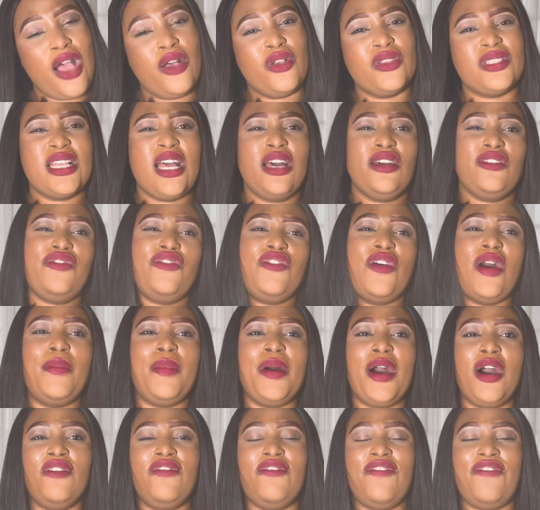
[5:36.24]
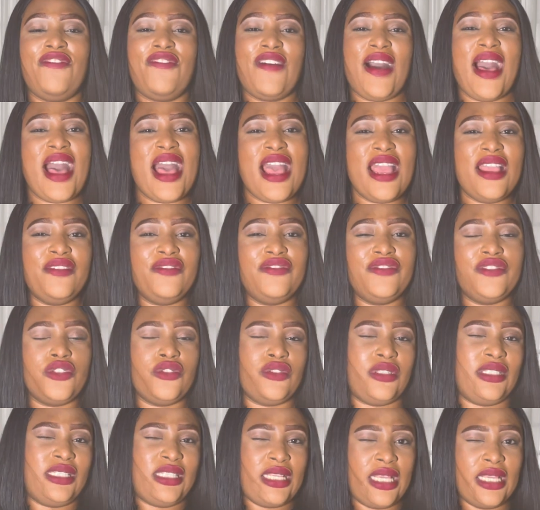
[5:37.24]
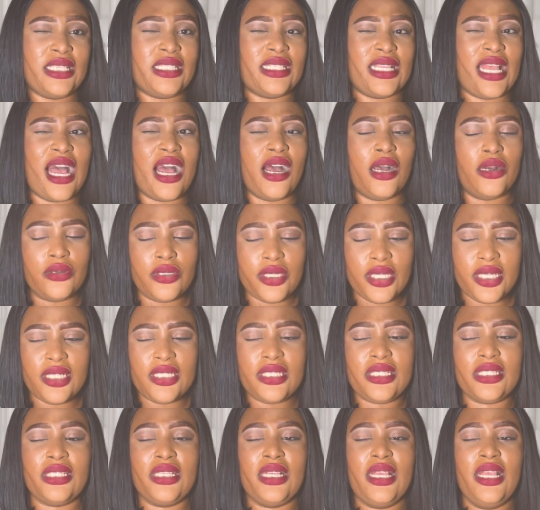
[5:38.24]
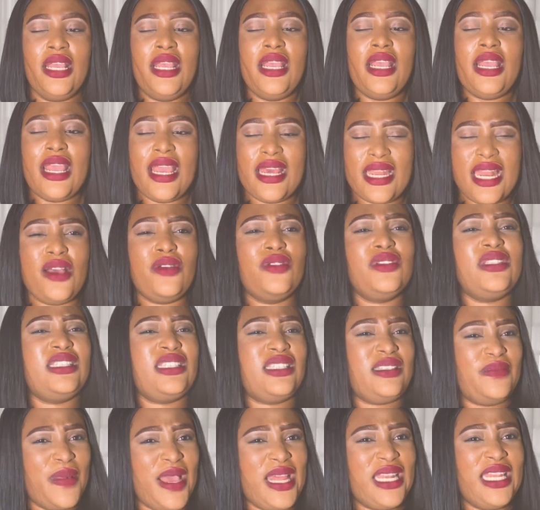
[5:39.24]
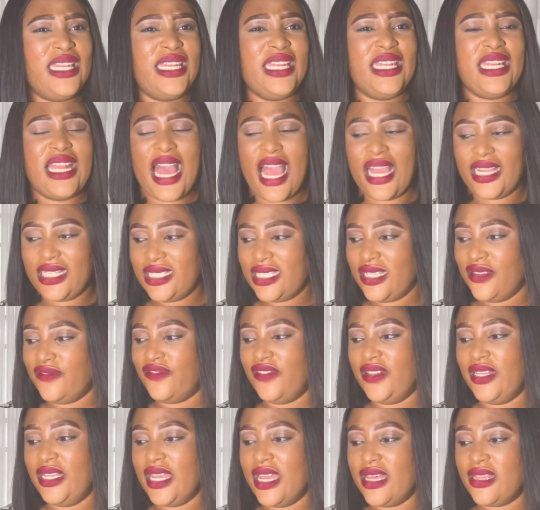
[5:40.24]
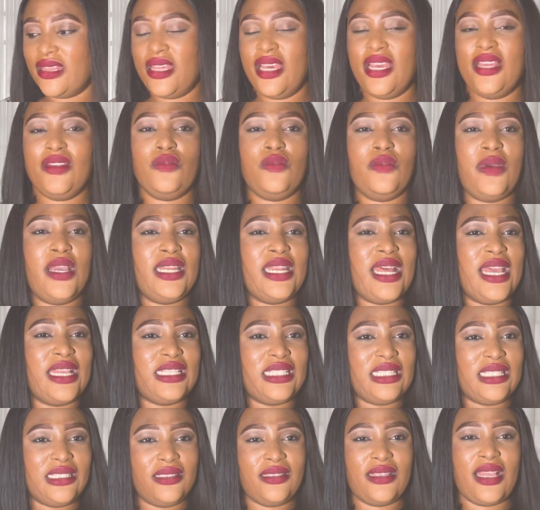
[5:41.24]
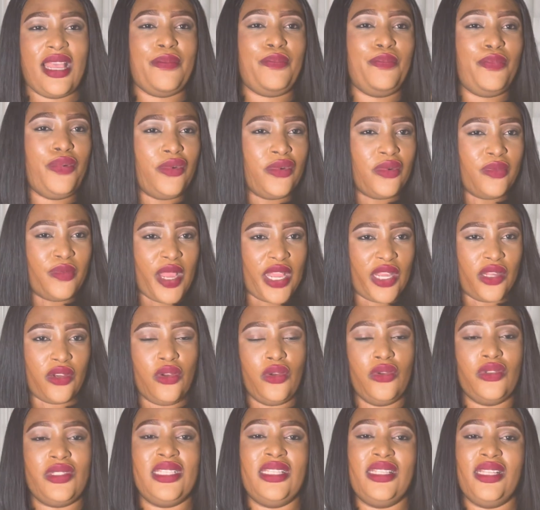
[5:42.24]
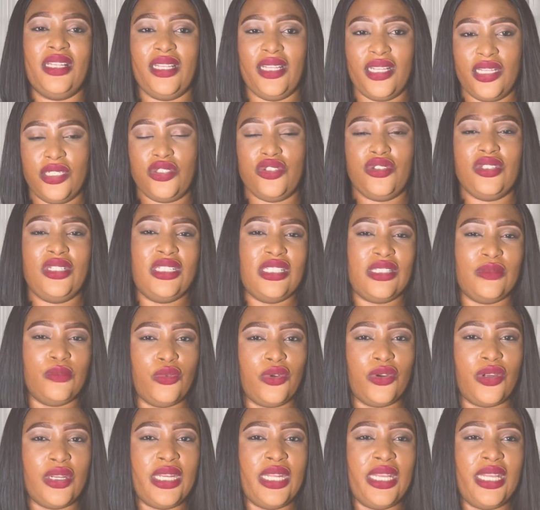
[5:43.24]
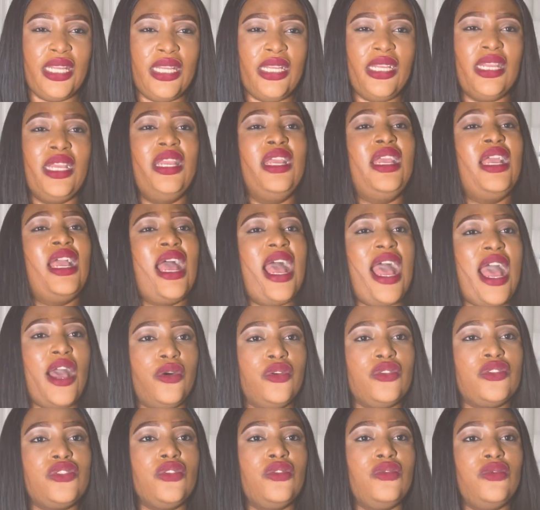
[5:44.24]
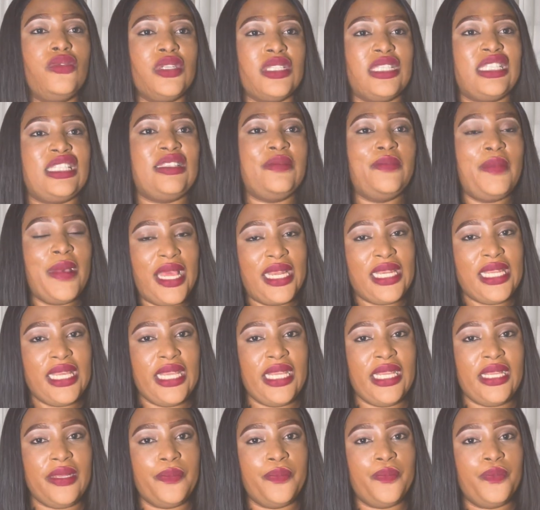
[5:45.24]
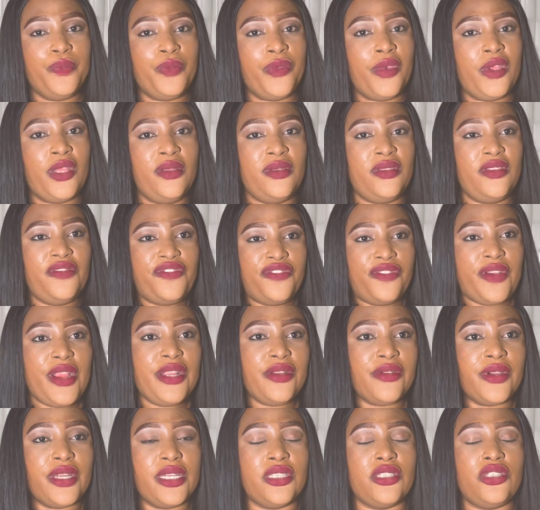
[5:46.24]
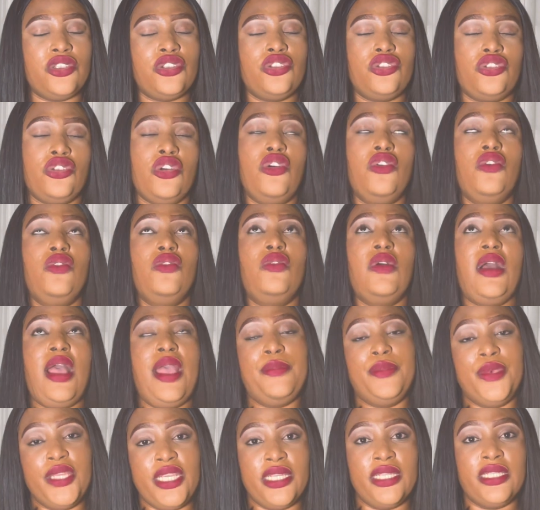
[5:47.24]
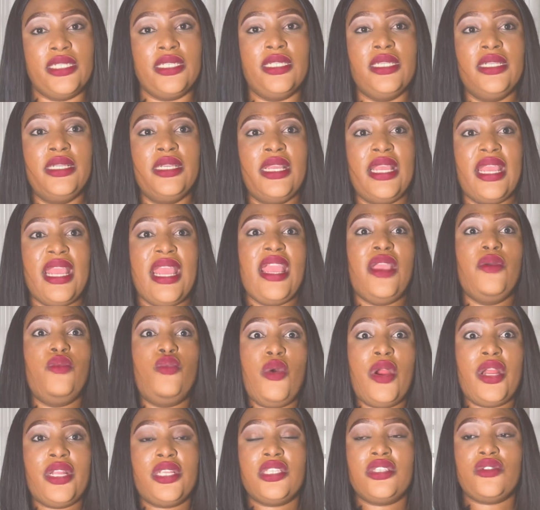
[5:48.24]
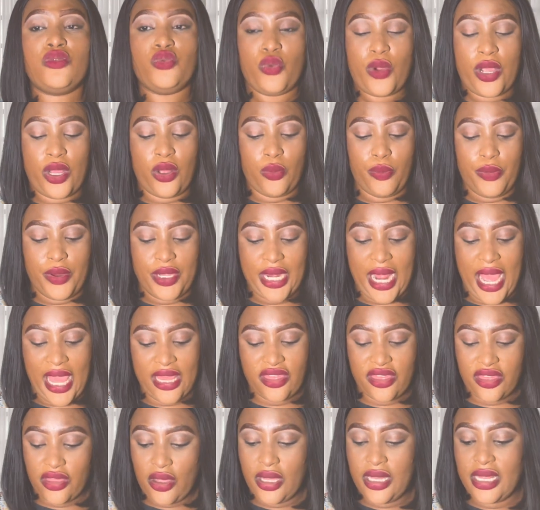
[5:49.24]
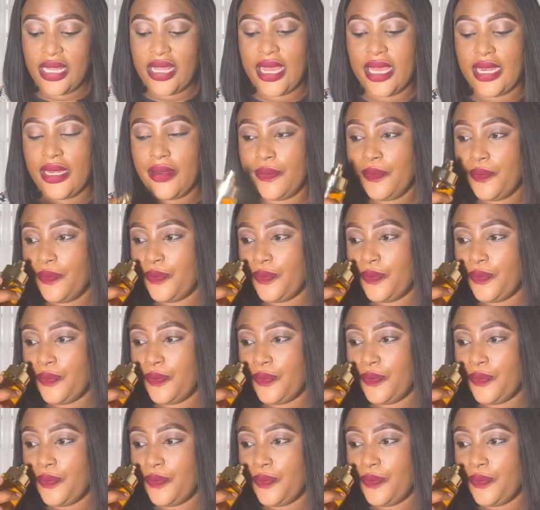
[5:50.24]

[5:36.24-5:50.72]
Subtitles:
out for about 5 to 6 hours, and I was smelling it actively. And then when I put my clothes in the laundry this morning, I also was smelling the fragrance. So I mean, it works well, but I thought that